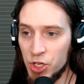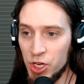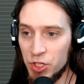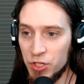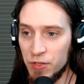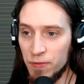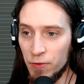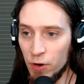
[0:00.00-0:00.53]

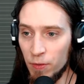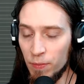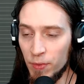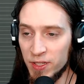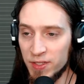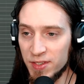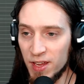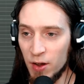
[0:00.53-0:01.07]
change it from
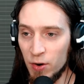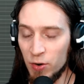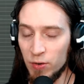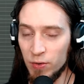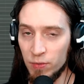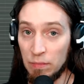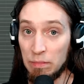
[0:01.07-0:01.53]
sound